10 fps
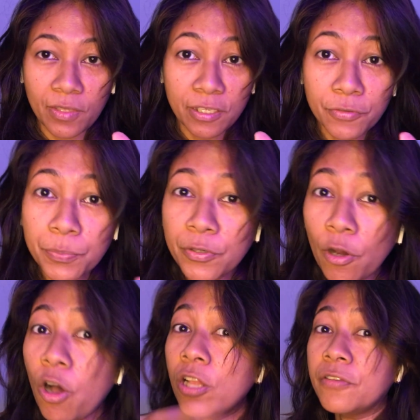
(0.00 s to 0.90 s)
if you put
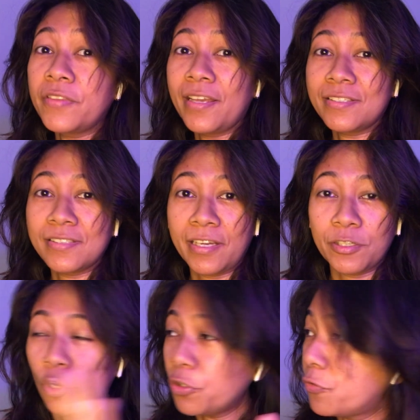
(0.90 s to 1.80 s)
all of that aside,
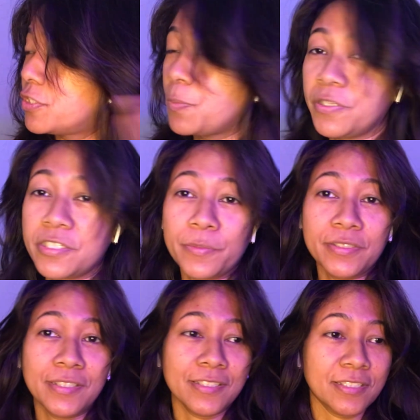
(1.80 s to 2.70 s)
all your
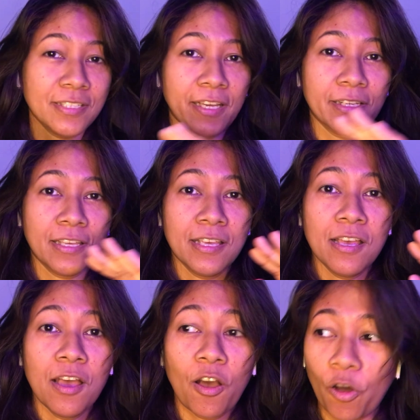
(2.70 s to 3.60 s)
responsibilities aside,
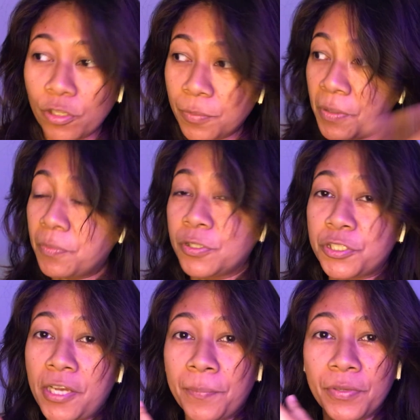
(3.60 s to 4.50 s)
all the people who
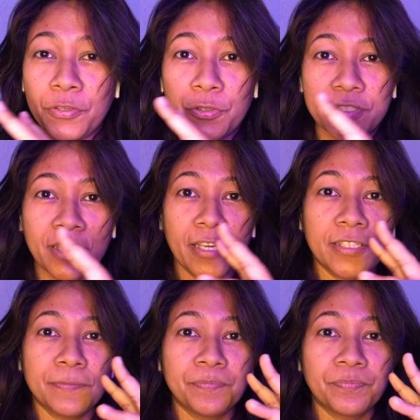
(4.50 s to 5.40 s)
champion you aside,
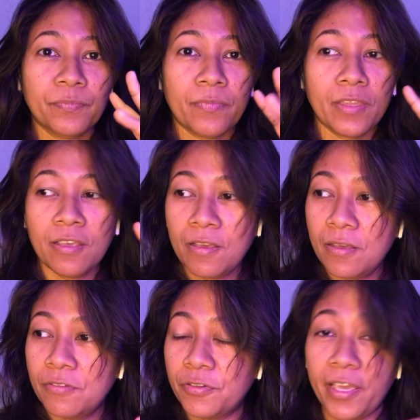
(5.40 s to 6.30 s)

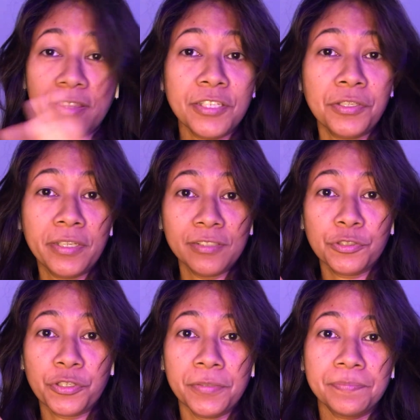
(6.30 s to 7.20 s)
forget the guilt
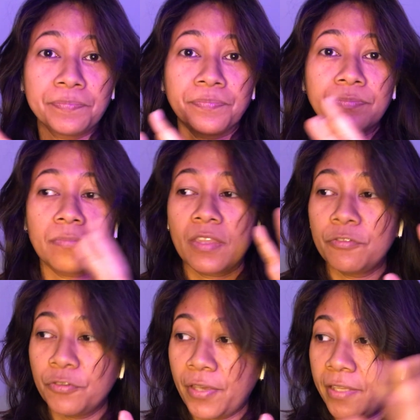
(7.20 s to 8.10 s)
trip,
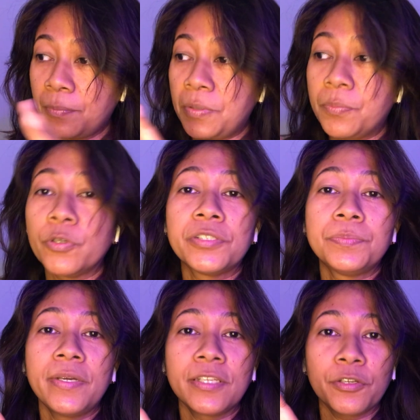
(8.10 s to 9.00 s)
forget the people who are
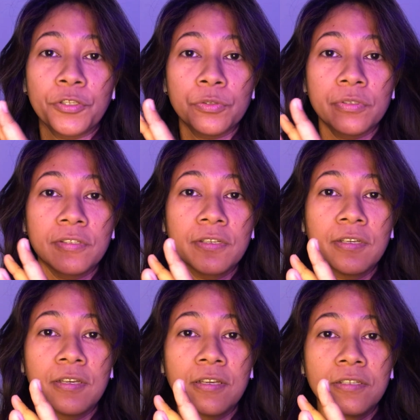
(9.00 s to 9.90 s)
depending on you.
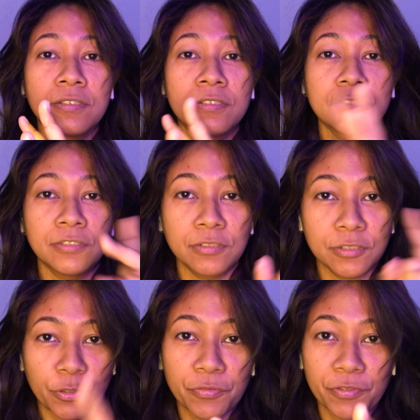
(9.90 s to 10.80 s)

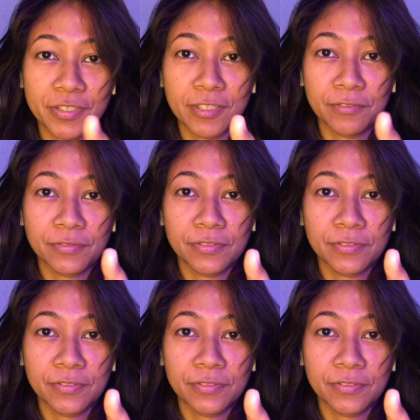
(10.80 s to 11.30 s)
Do it for yourself.